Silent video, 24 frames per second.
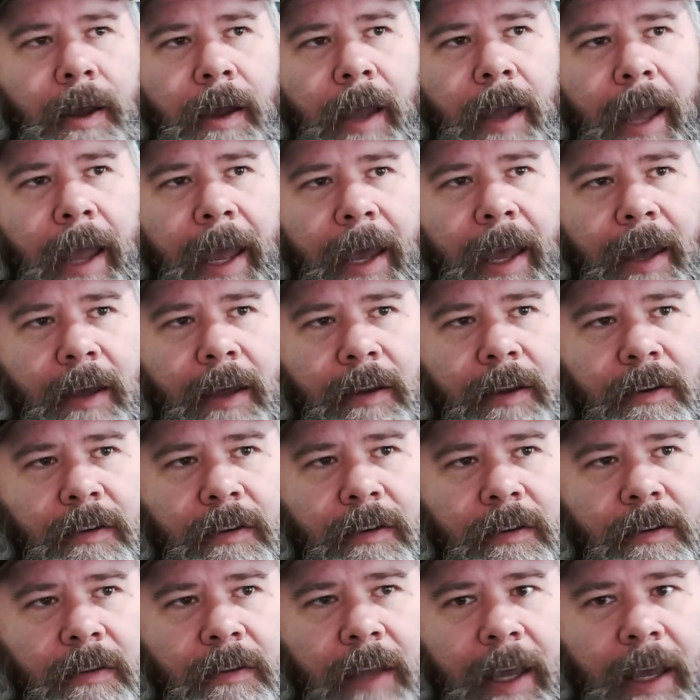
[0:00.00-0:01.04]
And
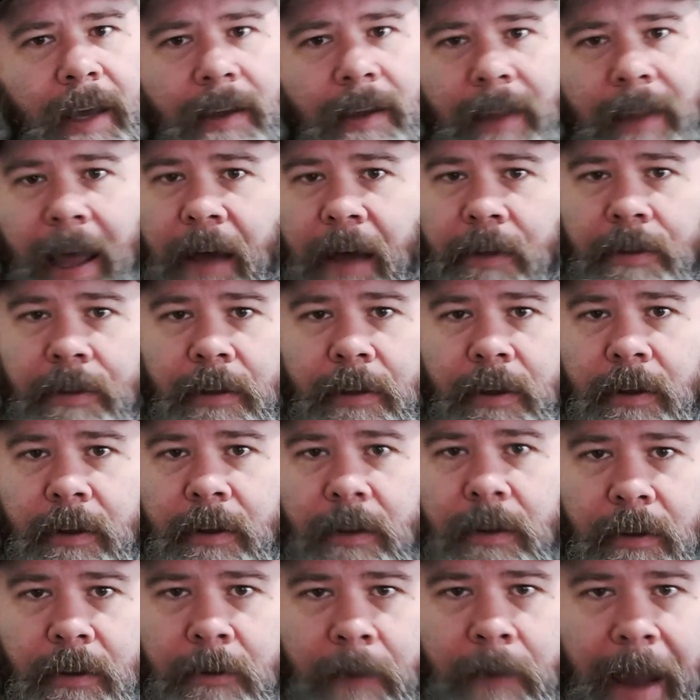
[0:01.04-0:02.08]
they allowed
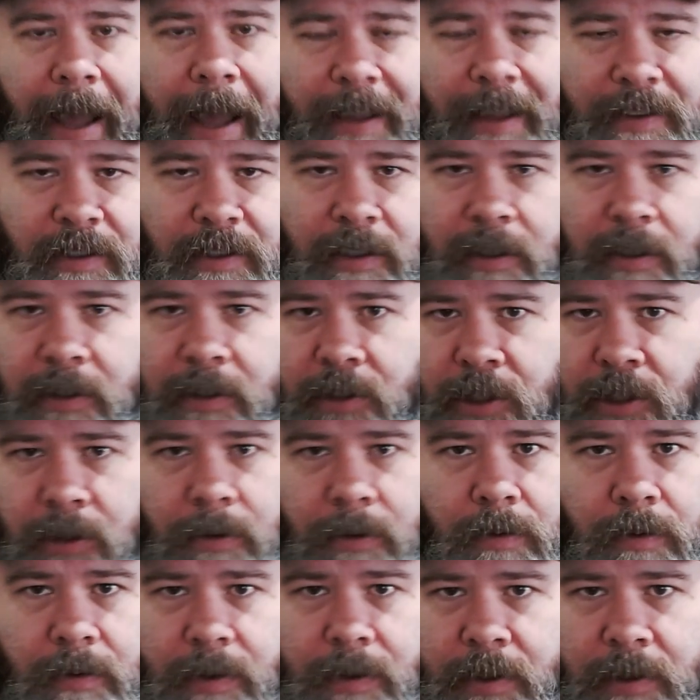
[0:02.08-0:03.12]
the rats to
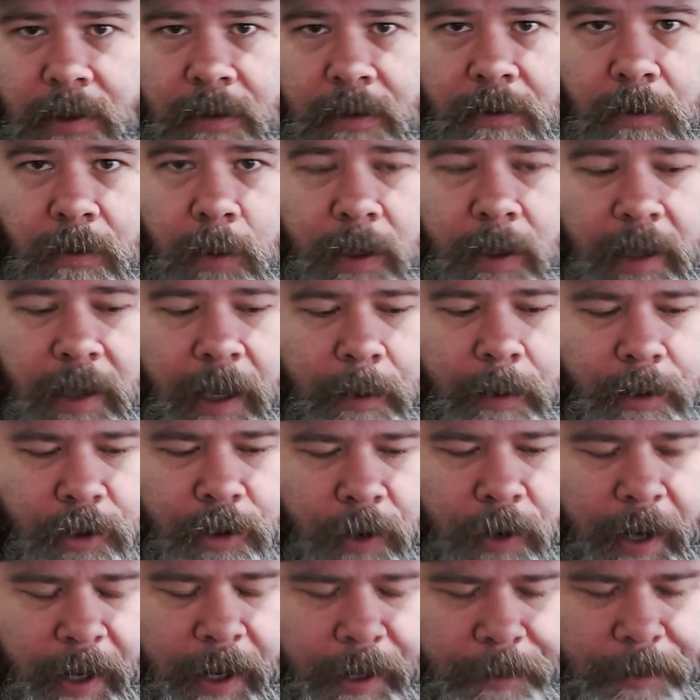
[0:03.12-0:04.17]
choose what they would
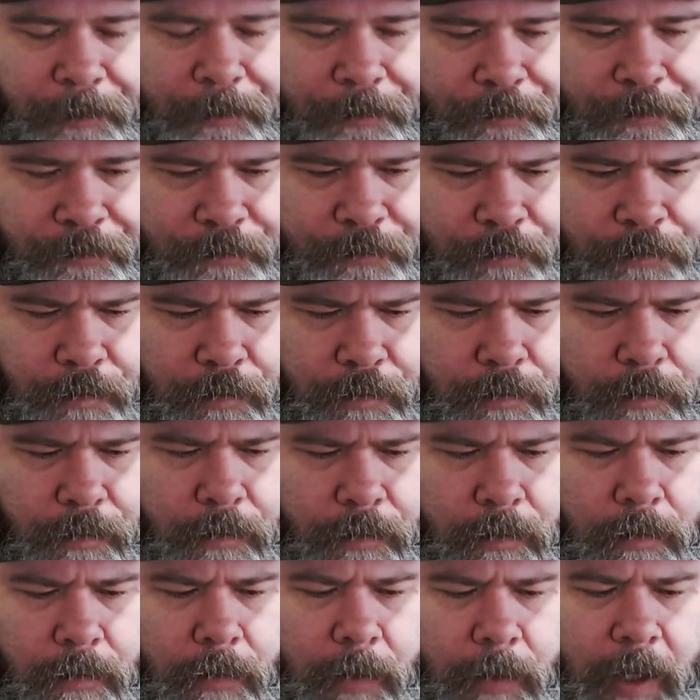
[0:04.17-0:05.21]
drink.
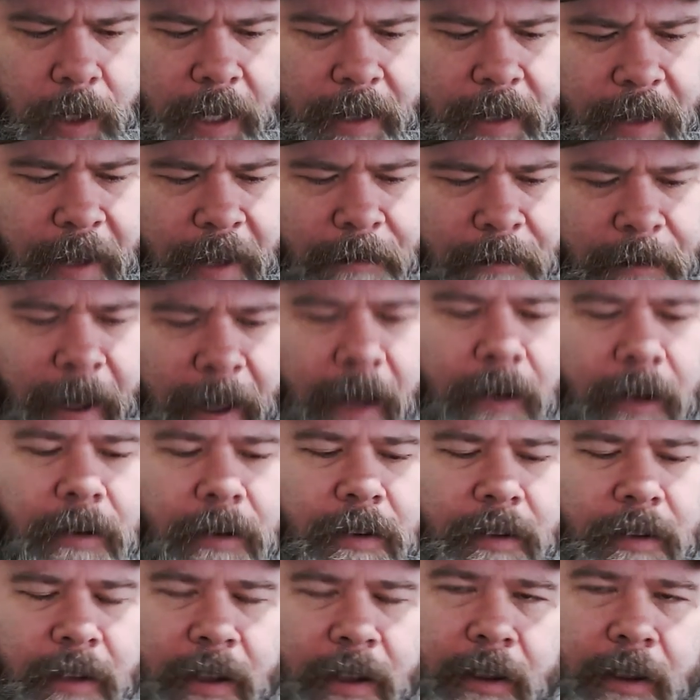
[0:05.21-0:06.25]
And they
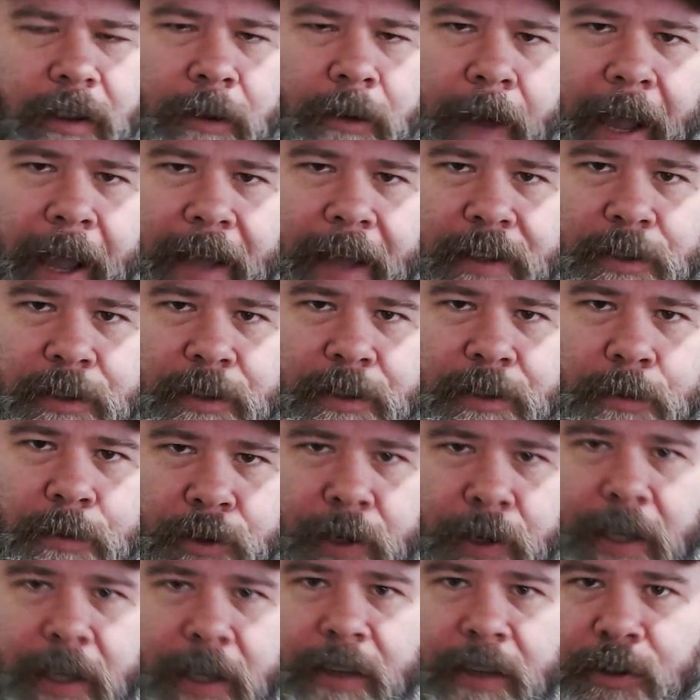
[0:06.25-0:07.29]
found that the rats would
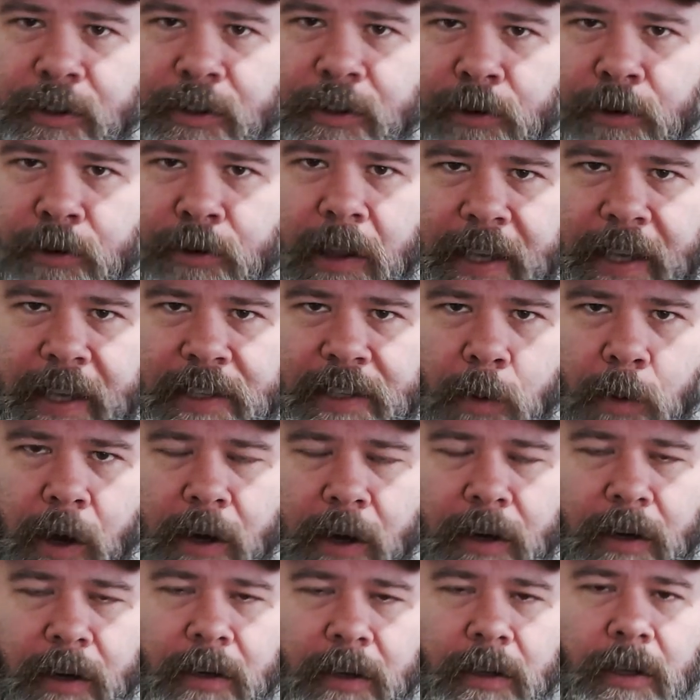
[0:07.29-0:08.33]
drink the drug-laced
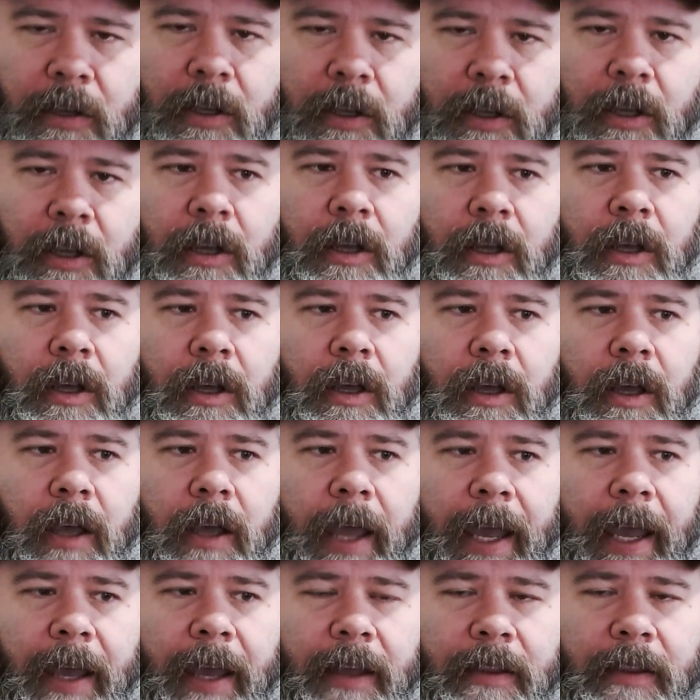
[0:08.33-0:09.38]
water,
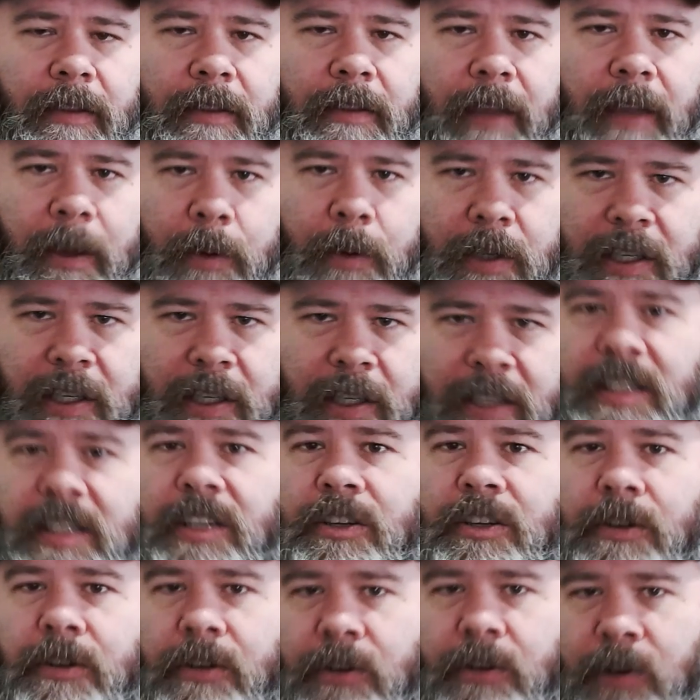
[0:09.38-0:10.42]
and they would
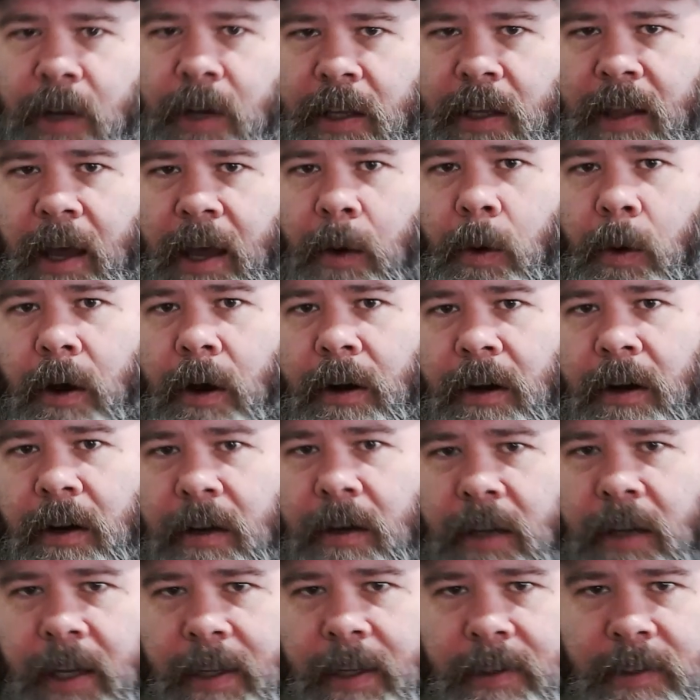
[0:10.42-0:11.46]
continue to drink that
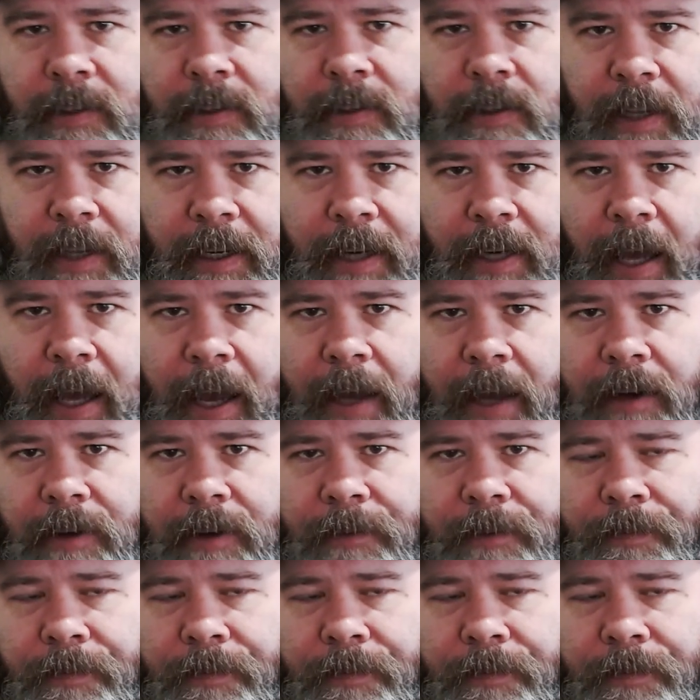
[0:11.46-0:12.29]
water until they died.